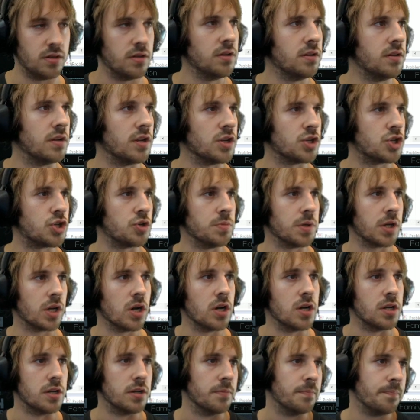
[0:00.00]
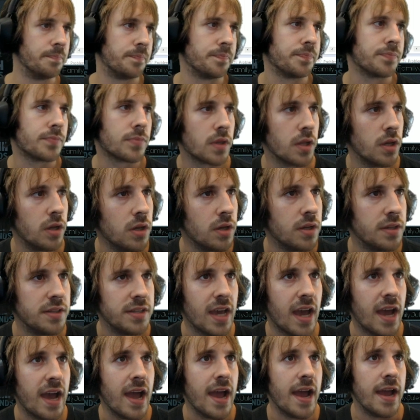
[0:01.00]
That should be good.
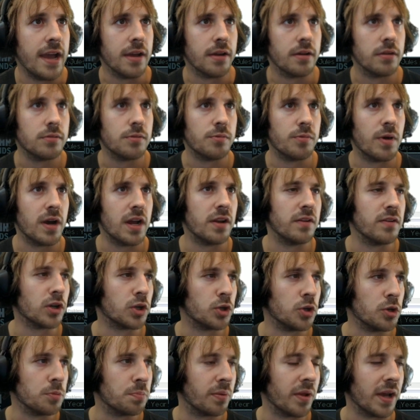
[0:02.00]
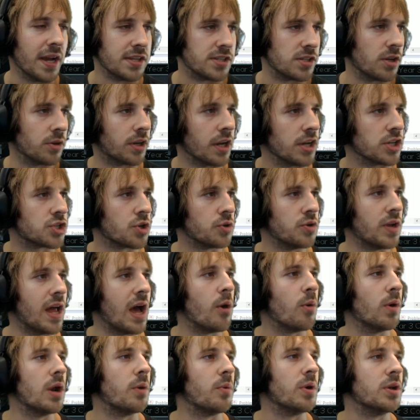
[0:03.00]
Yay! Right on a good place. Okay, so now
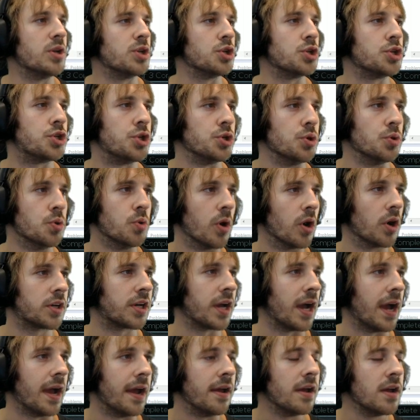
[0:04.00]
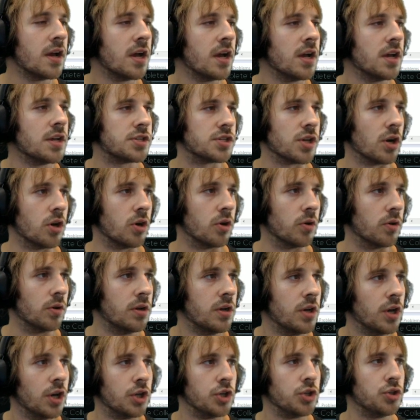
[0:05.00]
what I want to do, okay, so
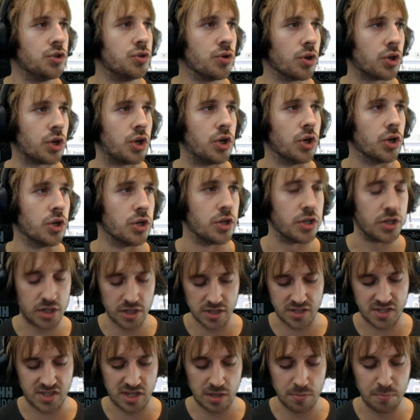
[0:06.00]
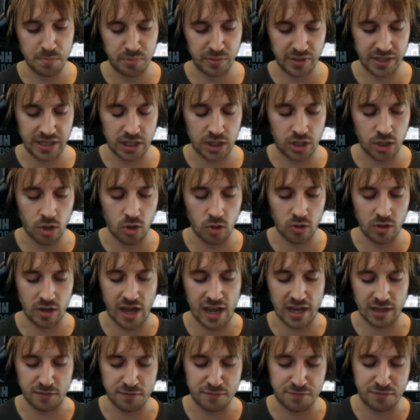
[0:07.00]
you could simply go
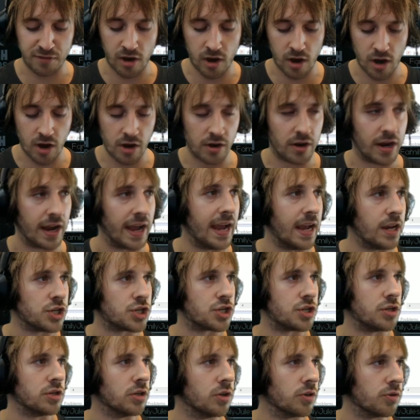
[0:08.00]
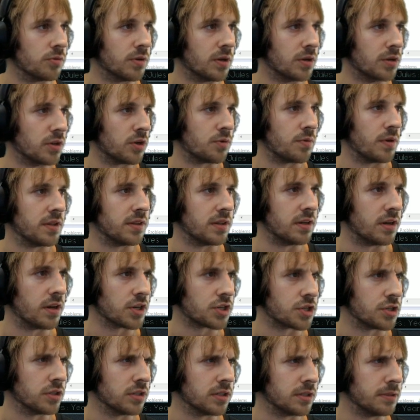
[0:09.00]
like var h, no, not right there
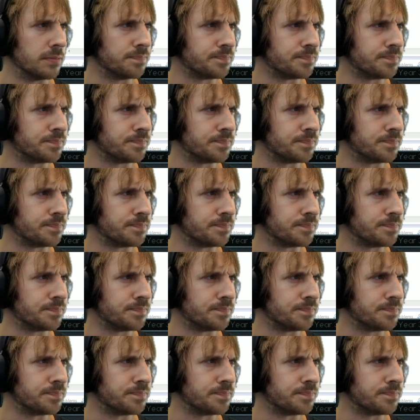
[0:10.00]
actually.